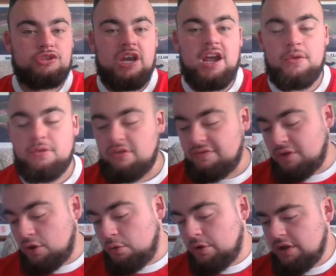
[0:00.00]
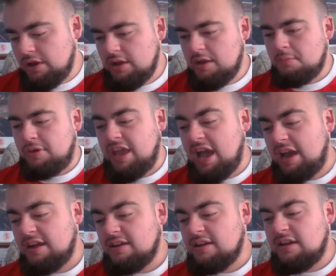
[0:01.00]
check out the review. But
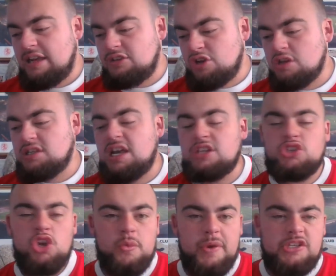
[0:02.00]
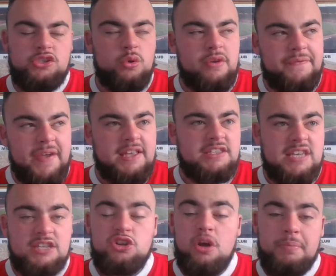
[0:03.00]
yeah, in terms of that, 2 wins, 2 defeats,
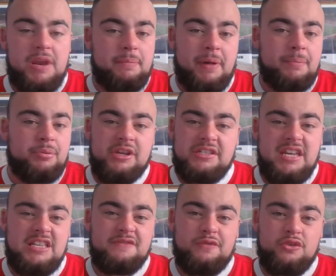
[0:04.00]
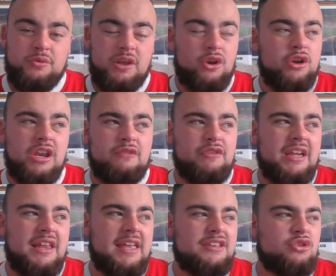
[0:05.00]
it's not been a bad pre-season for us when you look at it
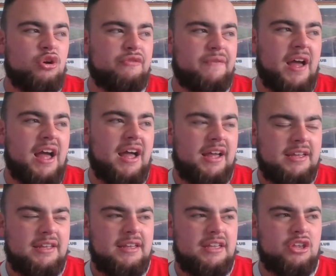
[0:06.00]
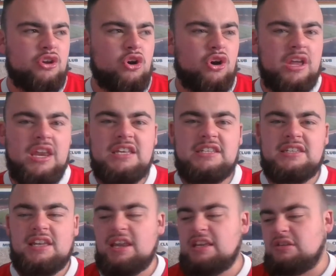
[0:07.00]
really so far. You know, at least
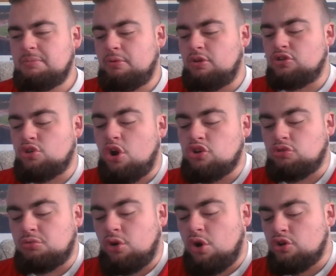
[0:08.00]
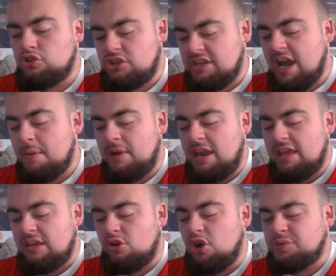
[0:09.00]
the Boro scoring some goals. Yeah, we're
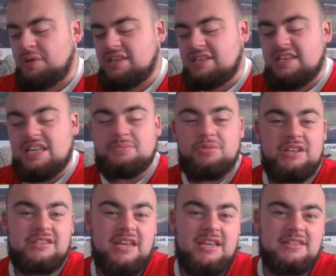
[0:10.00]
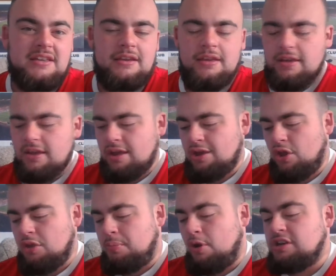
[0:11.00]
leaking goals, but as I say, it's pre-season. You know,
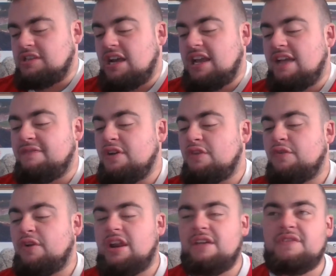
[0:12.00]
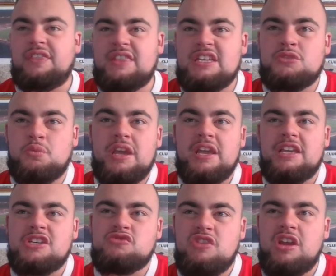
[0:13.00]
the boys starting getting feel for it, and I think this week
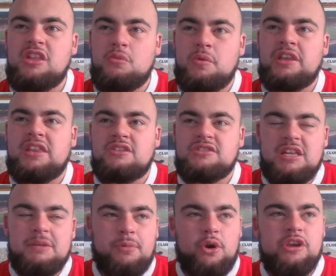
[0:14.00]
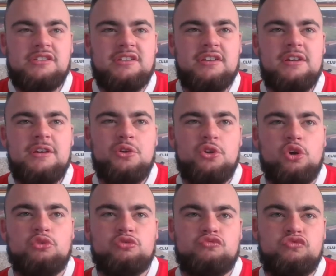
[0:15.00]
is really the week that you'll see the boys, you
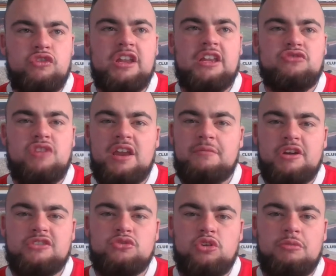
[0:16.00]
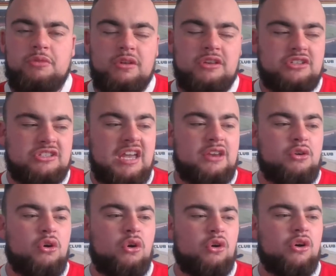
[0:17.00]
know, really try and impress Tony Pulis, because they
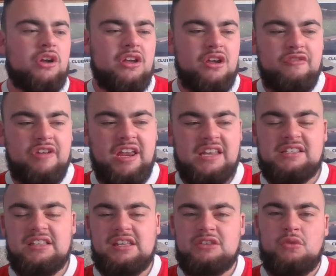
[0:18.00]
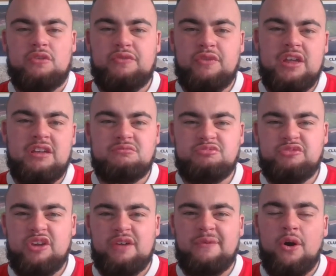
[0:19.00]
know realistically there's what three
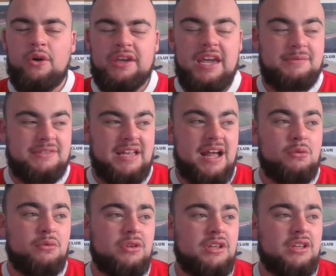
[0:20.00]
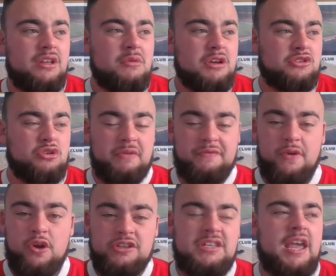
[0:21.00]
or four games now where it's going to be
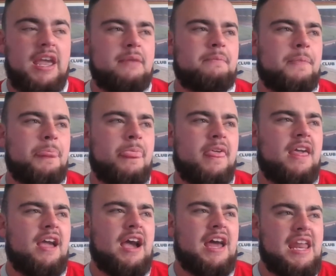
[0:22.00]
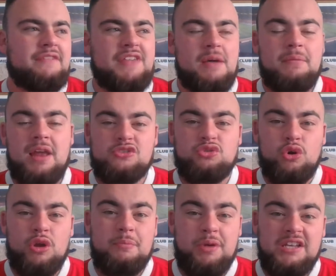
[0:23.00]
first team, and if them lads
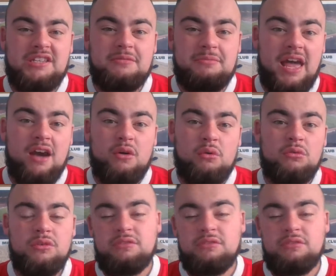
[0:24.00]
don't impress him now,